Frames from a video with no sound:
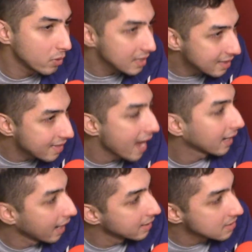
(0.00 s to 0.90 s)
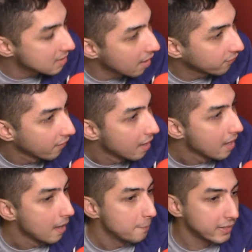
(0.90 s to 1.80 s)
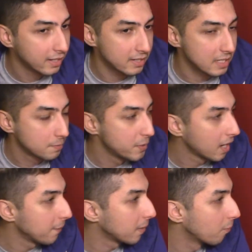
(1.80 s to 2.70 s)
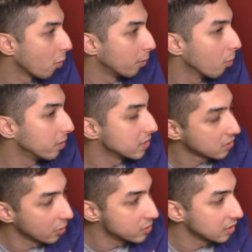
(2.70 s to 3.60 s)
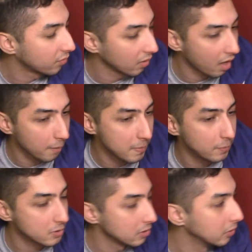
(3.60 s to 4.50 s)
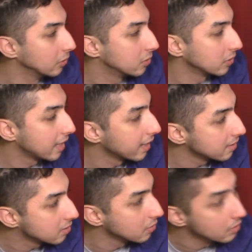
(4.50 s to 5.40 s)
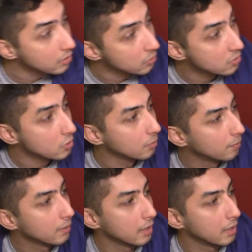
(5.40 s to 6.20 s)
We need that kind of stuff because it's becoming more and more discouraging for a lot of people to get into YouTube.